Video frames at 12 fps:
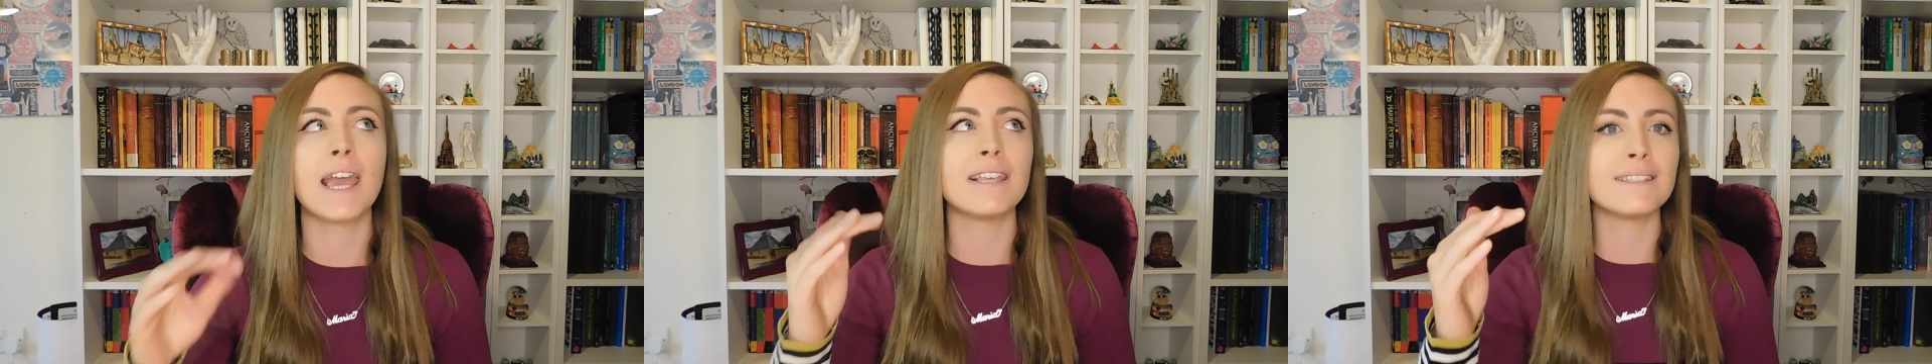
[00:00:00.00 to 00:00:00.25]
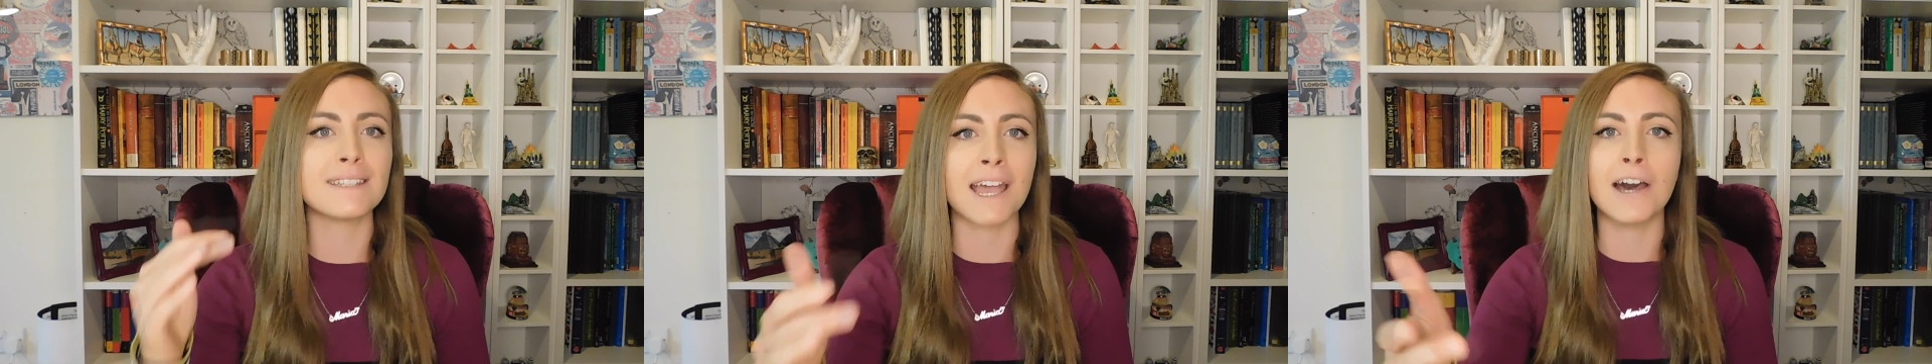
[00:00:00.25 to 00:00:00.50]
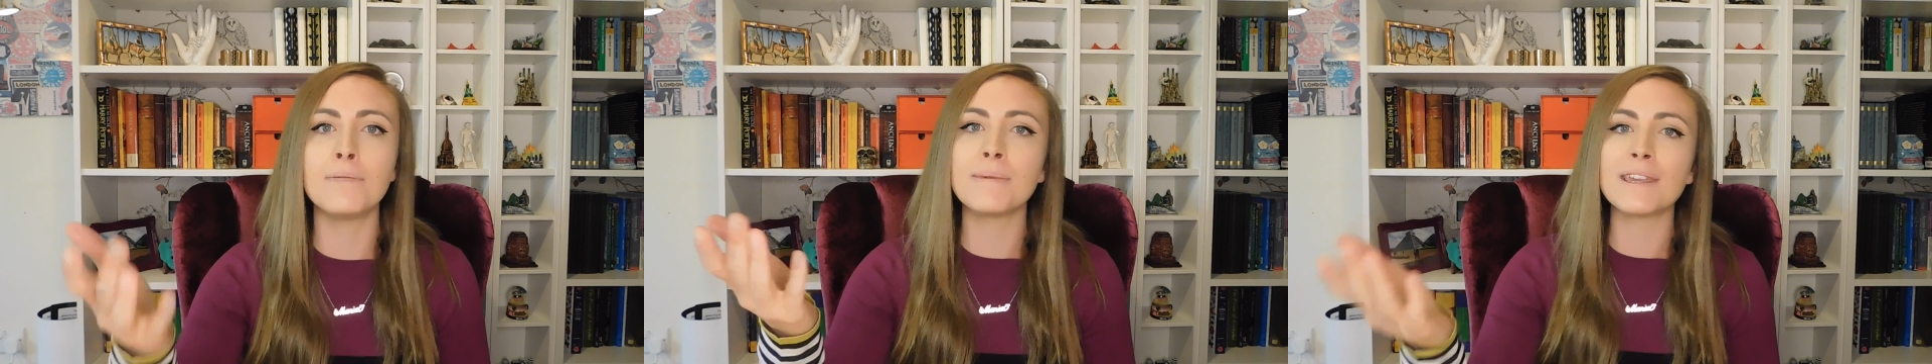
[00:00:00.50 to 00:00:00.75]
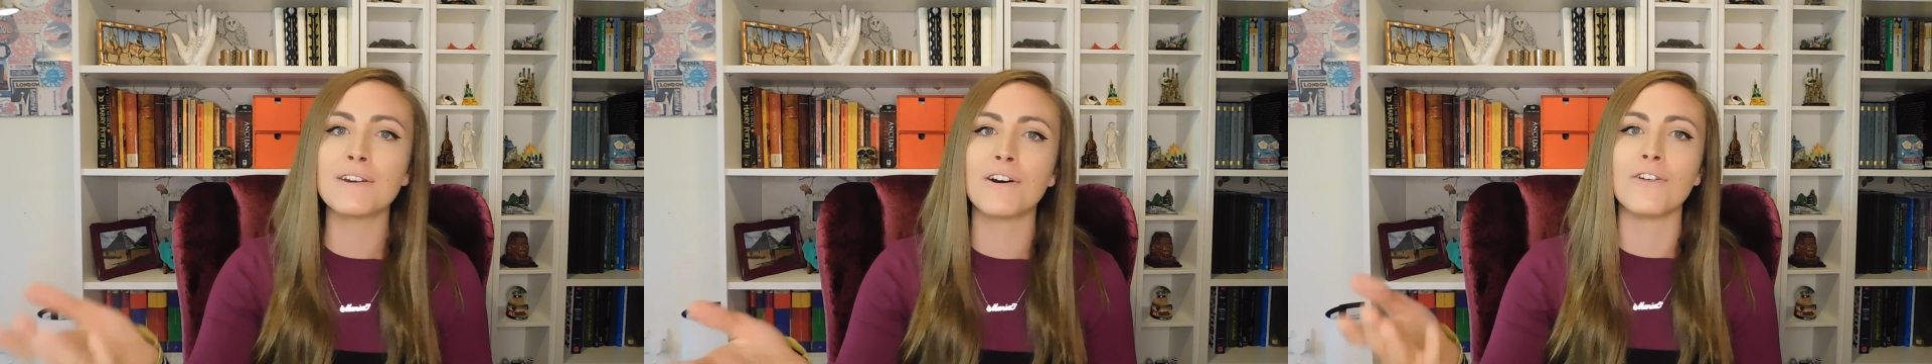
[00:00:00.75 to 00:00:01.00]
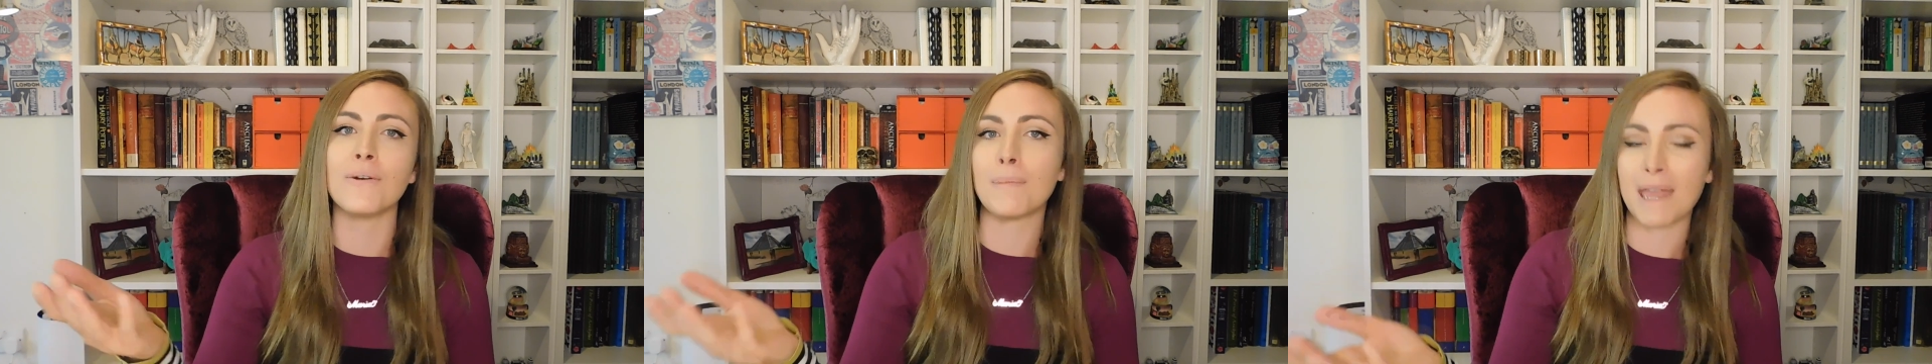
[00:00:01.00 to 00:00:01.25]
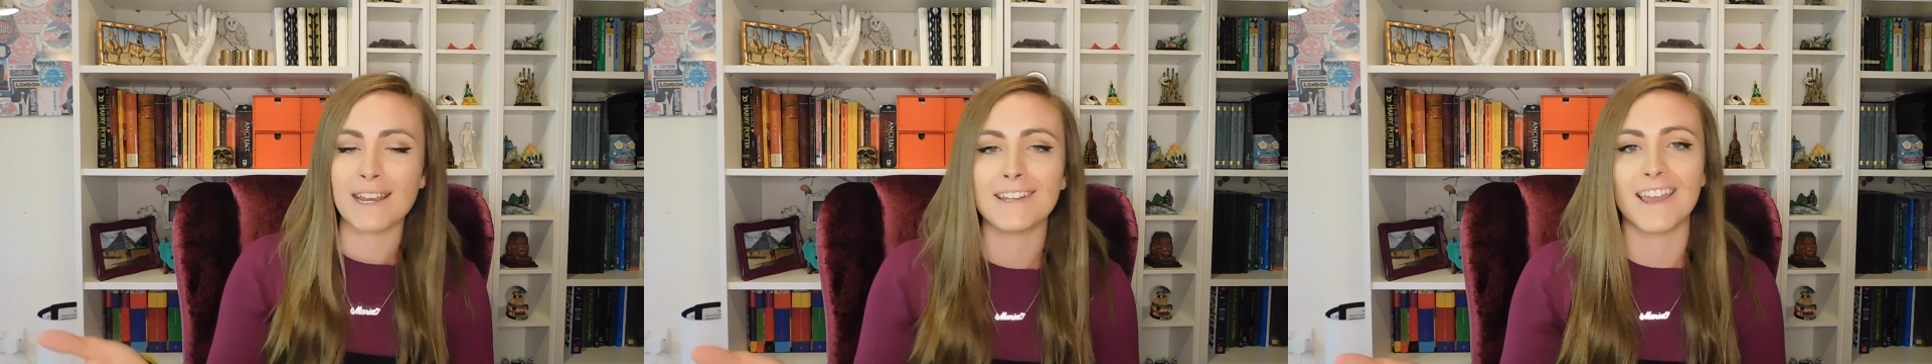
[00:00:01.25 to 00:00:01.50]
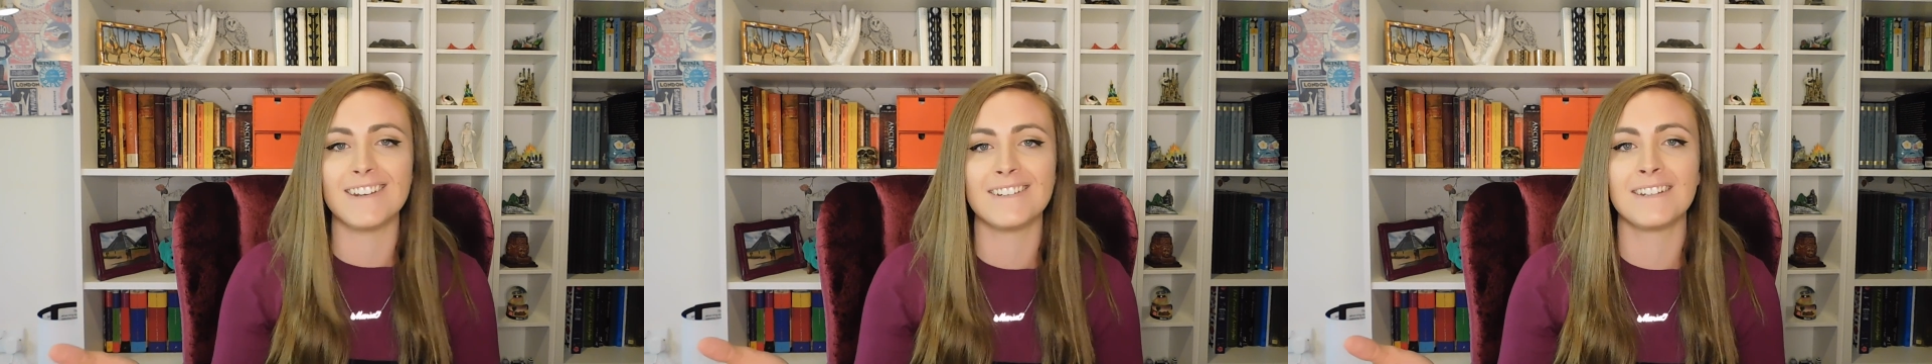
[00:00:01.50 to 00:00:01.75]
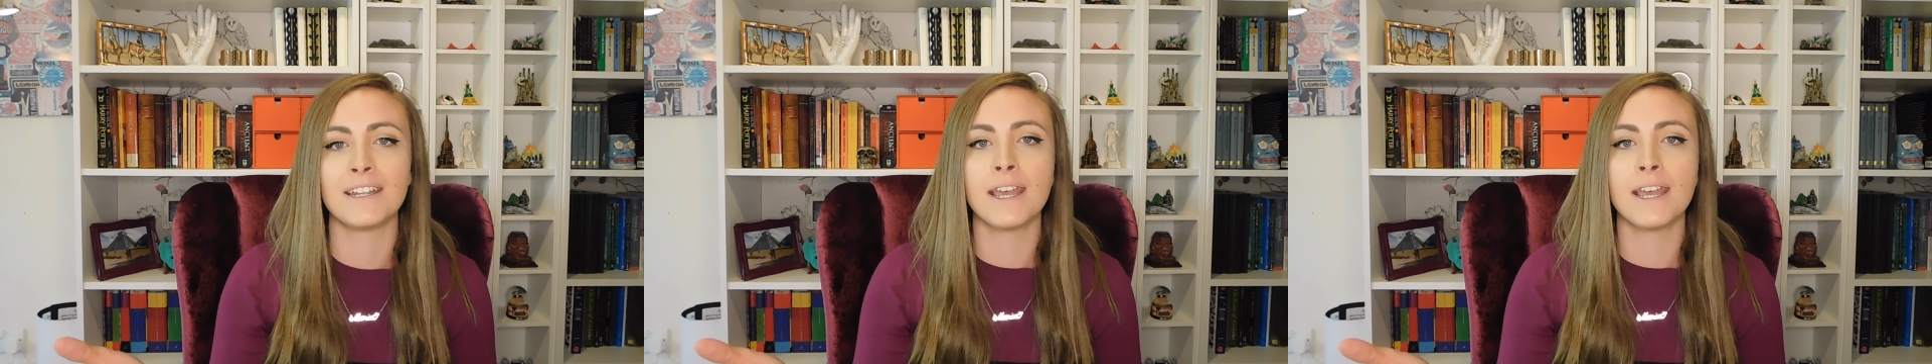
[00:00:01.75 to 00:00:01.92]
is tell me your opinion.